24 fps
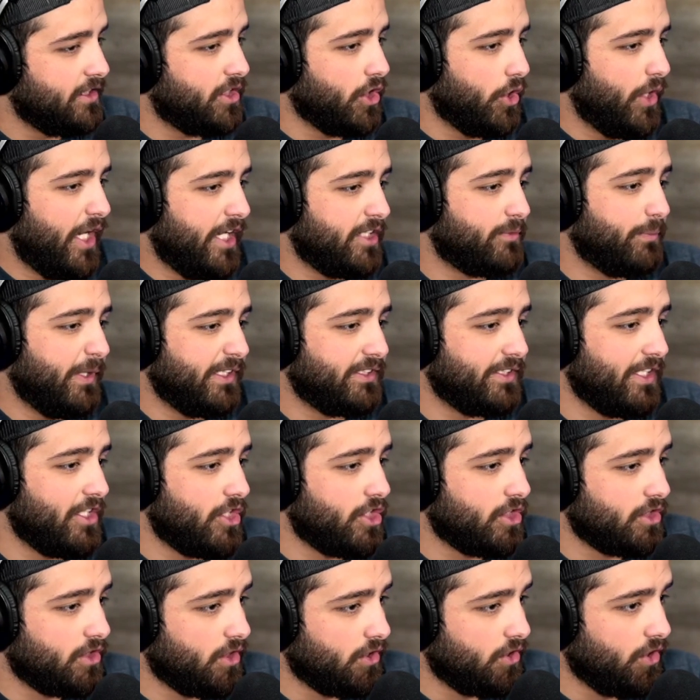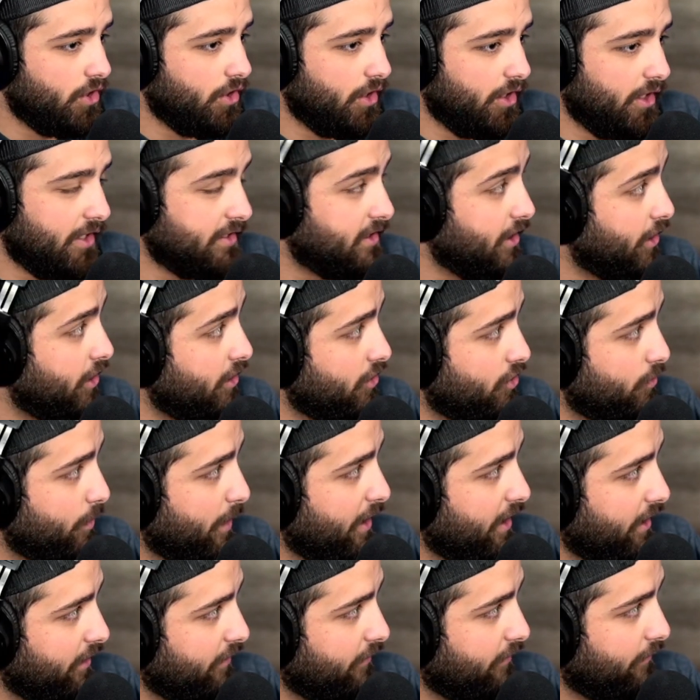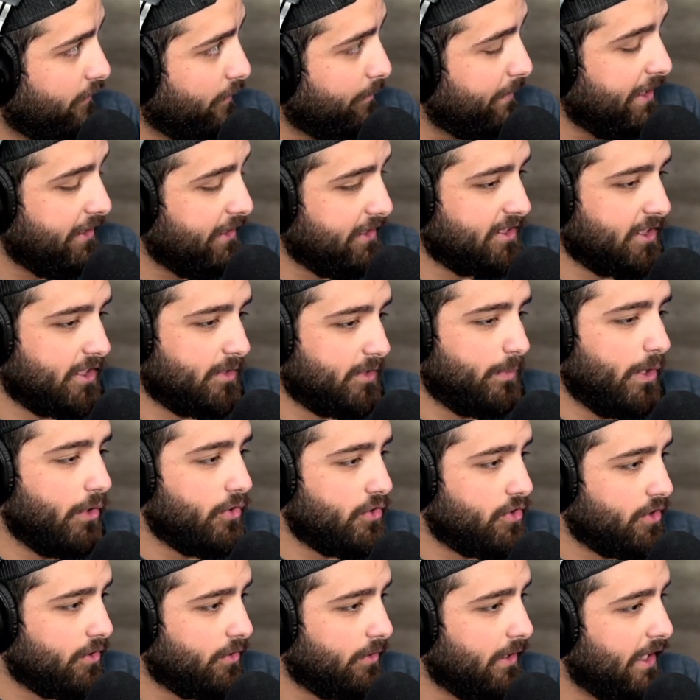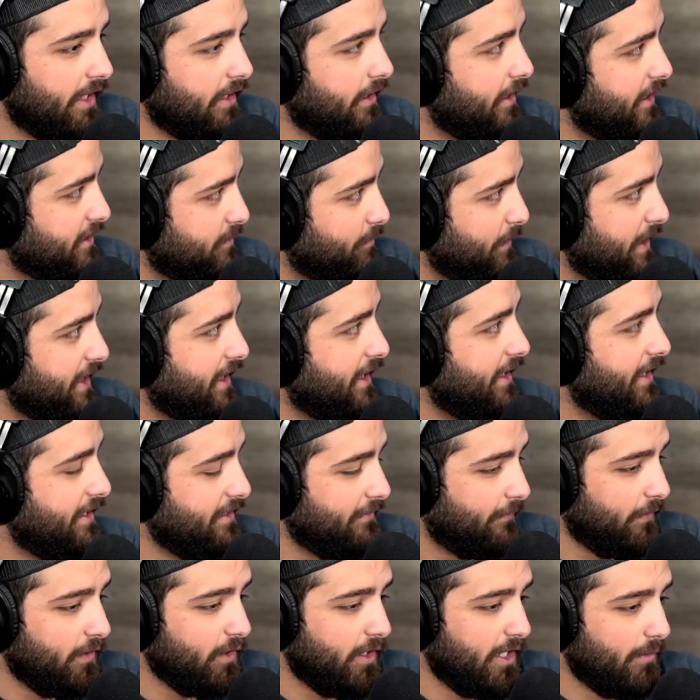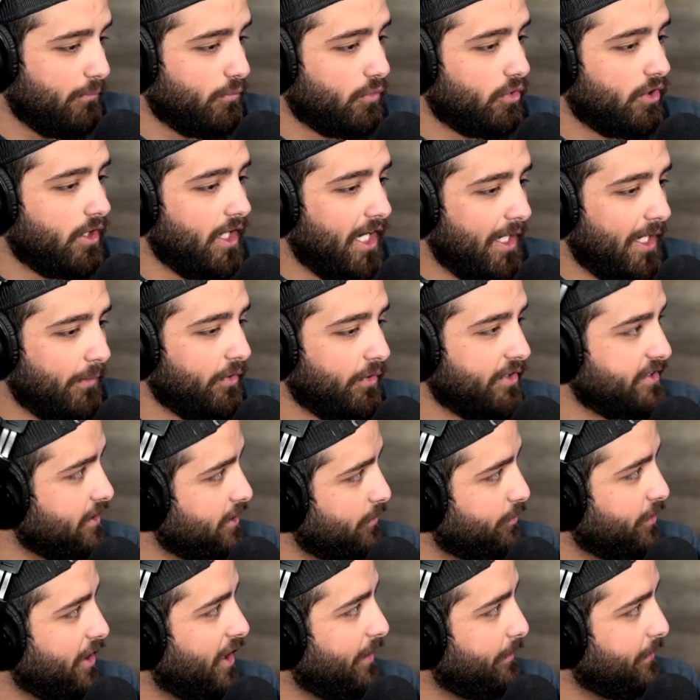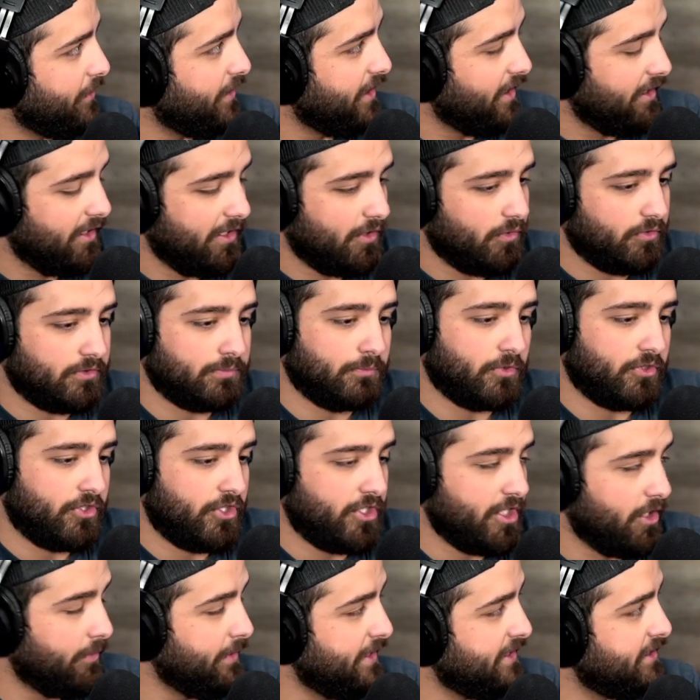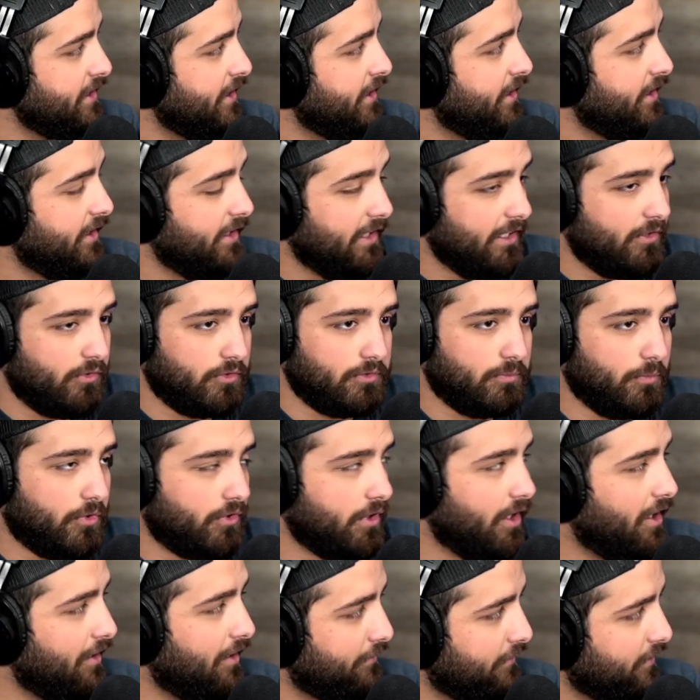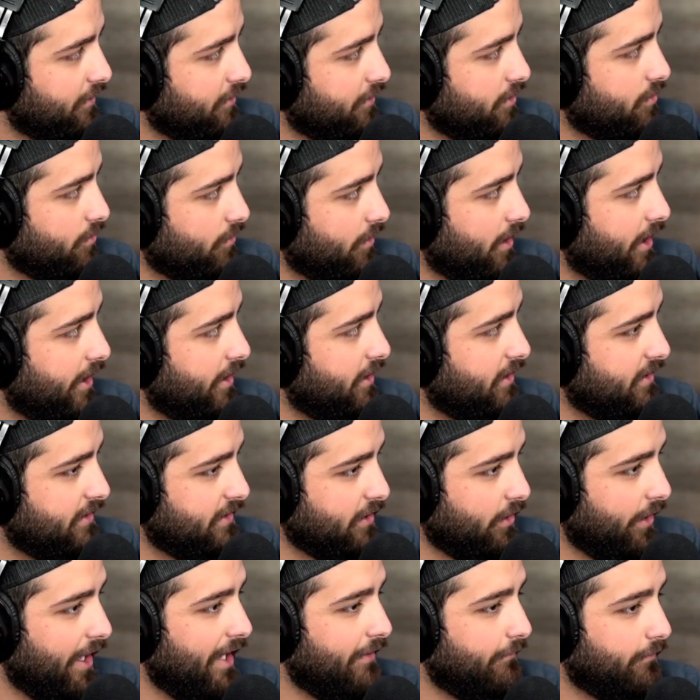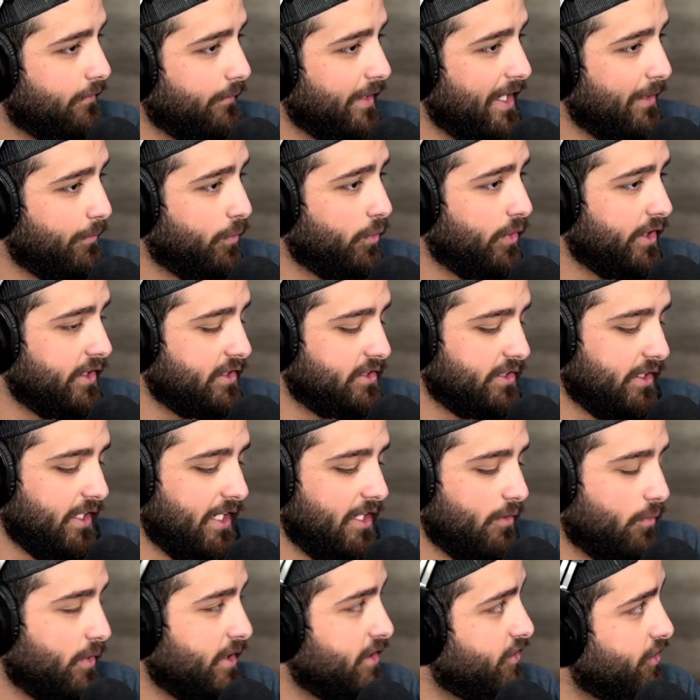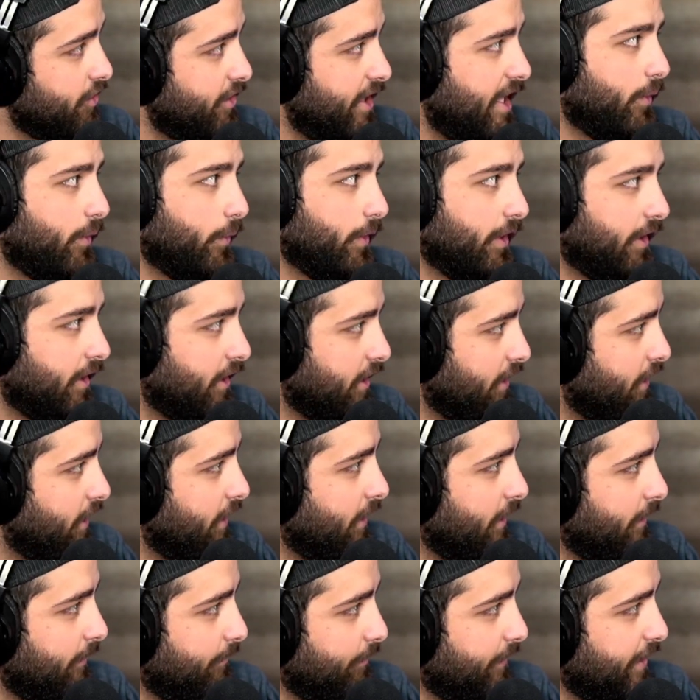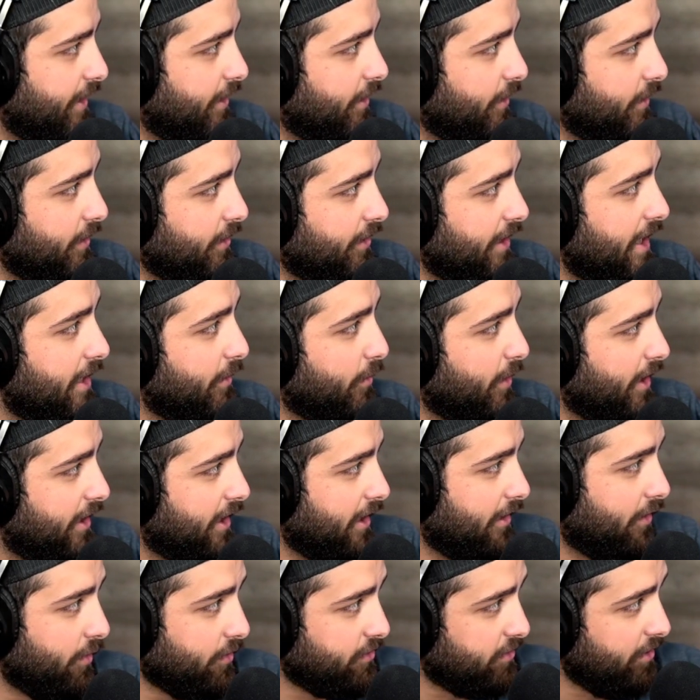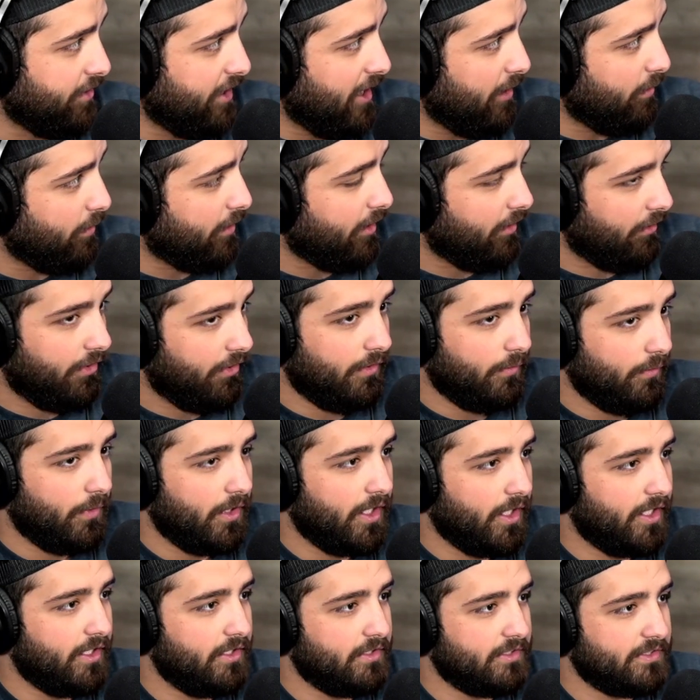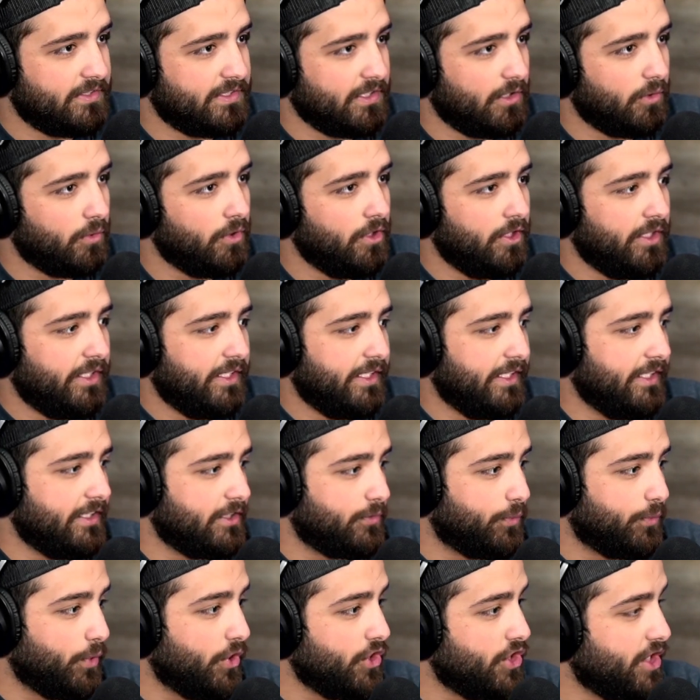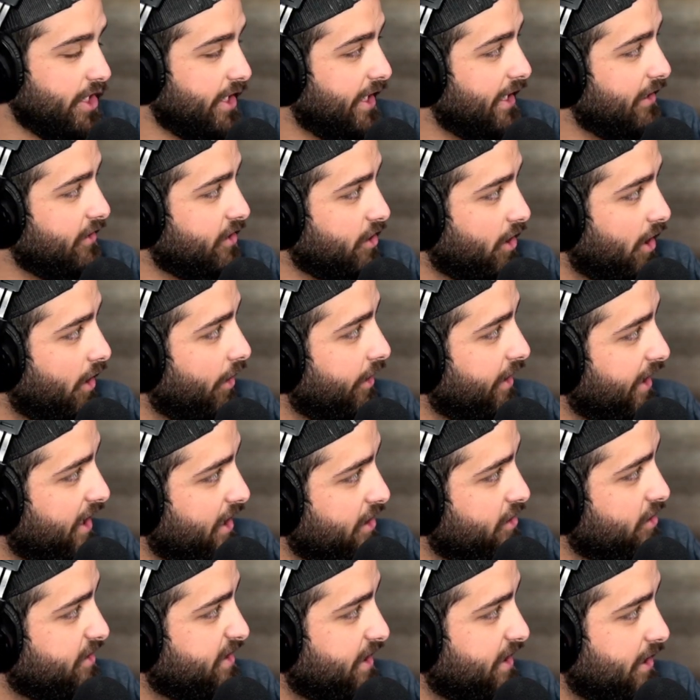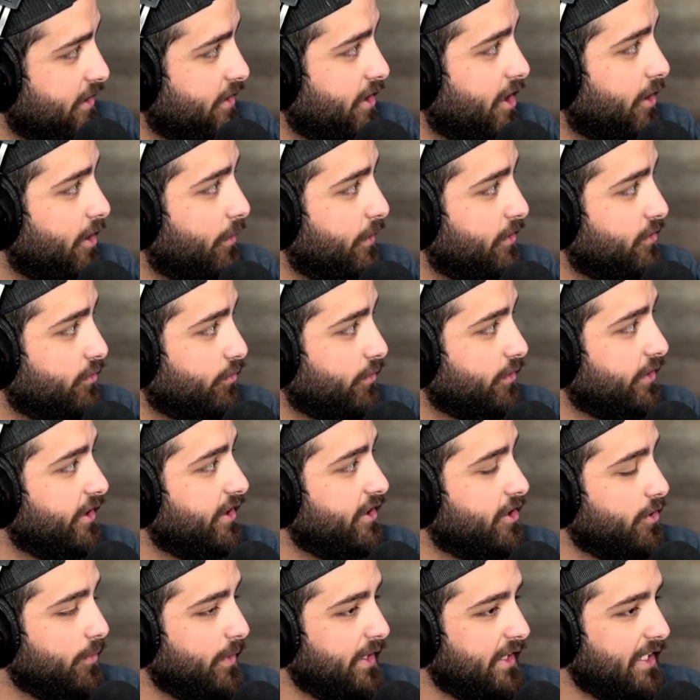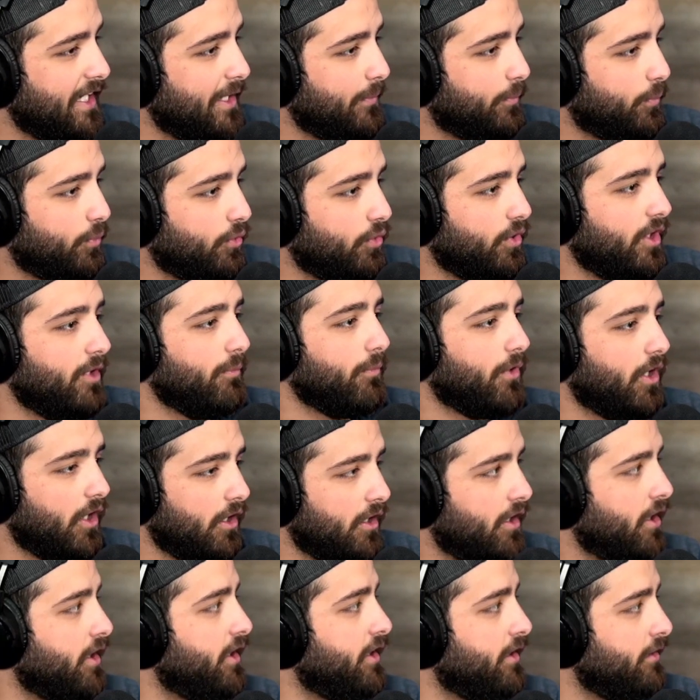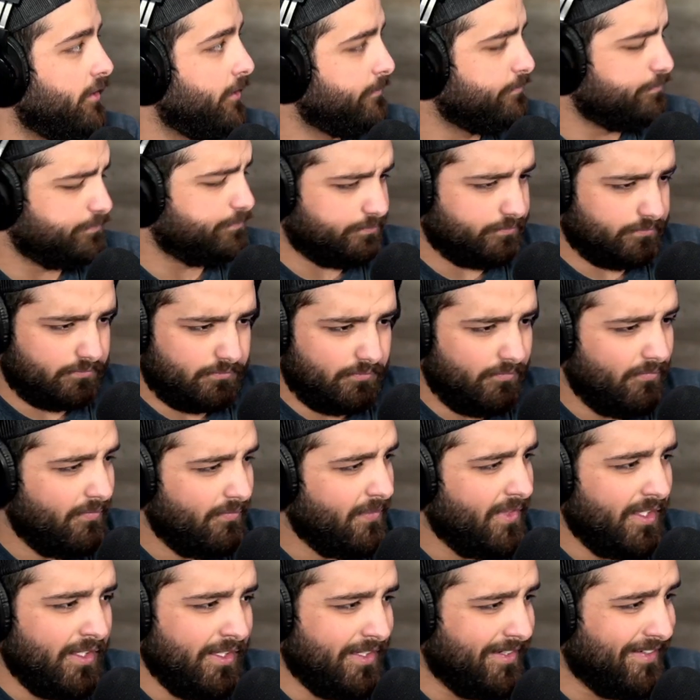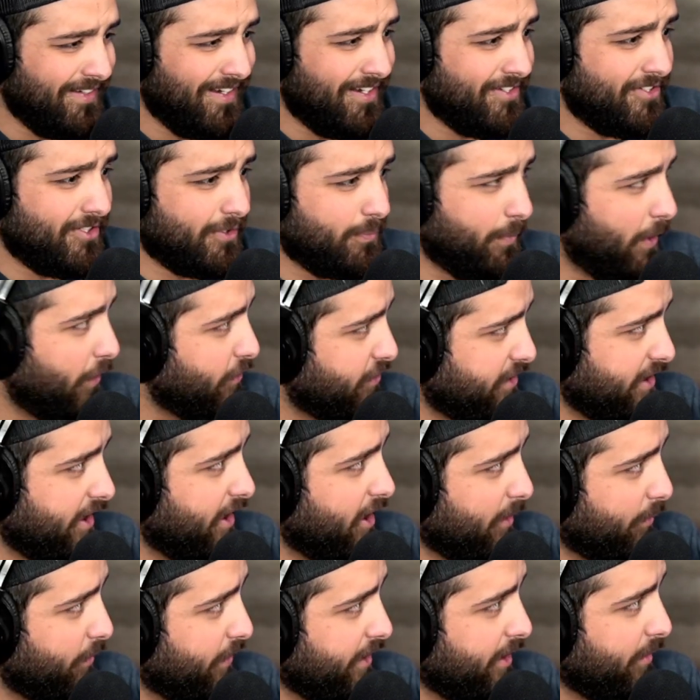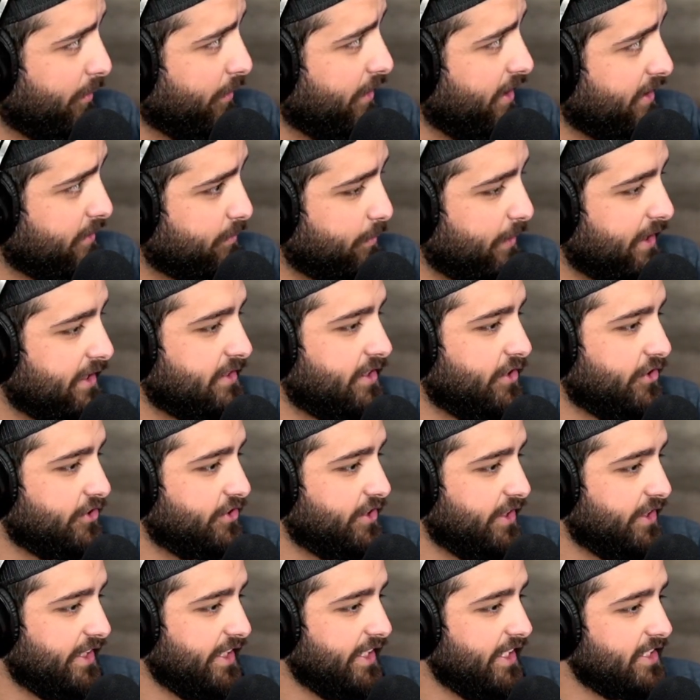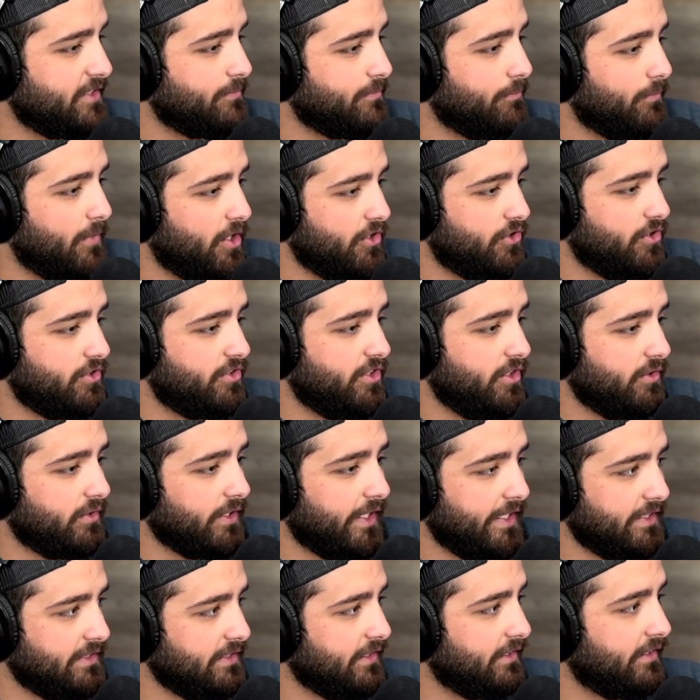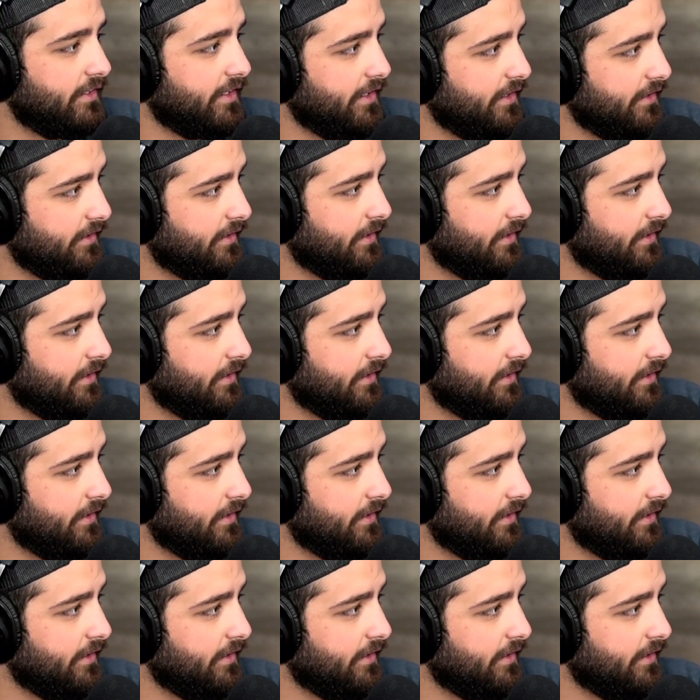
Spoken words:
expectations is a huge part. From there, it's exposure, right? If you get more eyeballs on the property, that equals more showings, equals more offers, right? And so from that point, it's, hey, what is your network? And your network equals your net worth, right? And so it's pushing it out to all the agents that It's really doing that pre-marketing and not just posting it up on the MLS. Because here's the thing: as much as you'd like to think